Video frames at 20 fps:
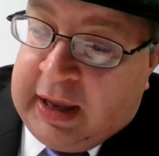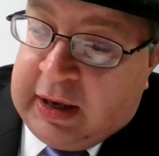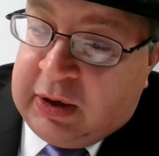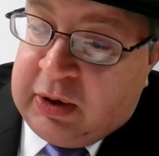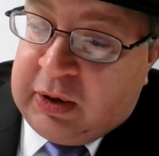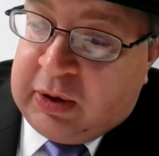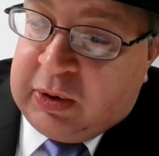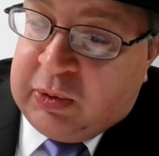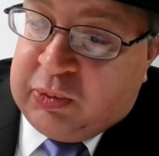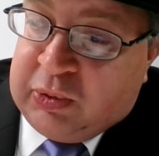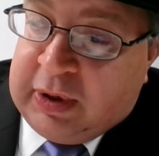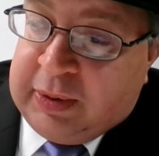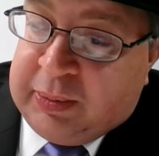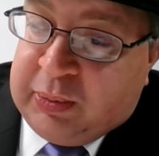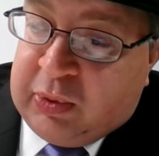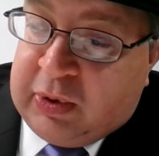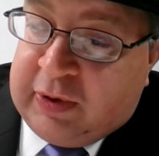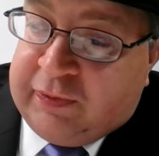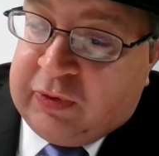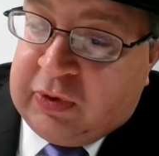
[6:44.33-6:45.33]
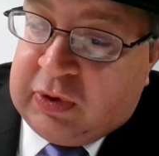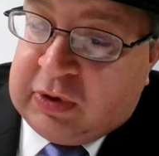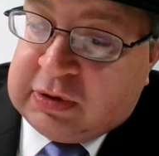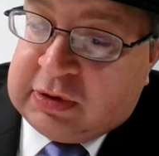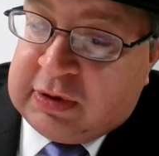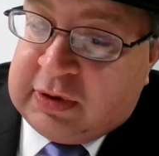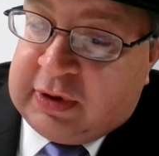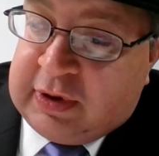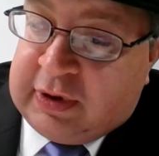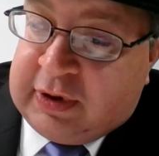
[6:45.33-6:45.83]
You can read more
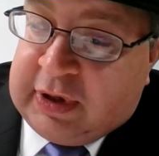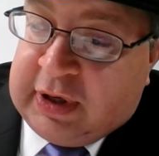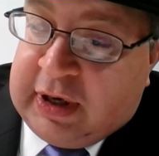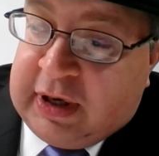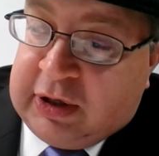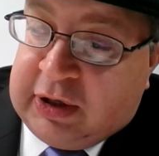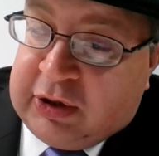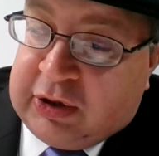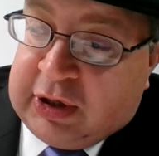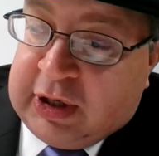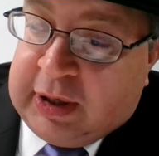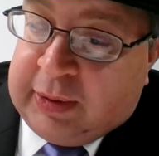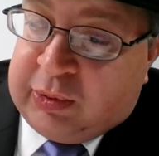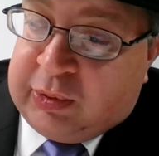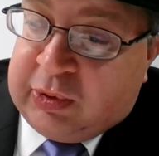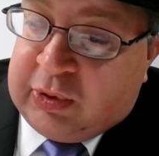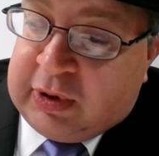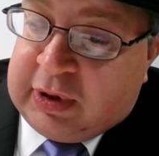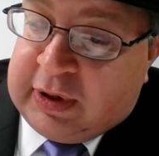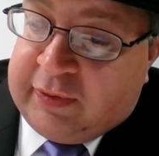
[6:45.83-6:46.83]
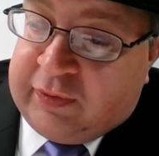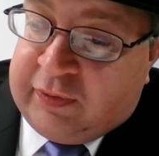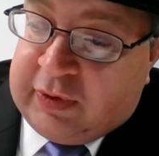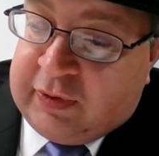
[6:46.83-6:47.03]
verses than that in chapter 11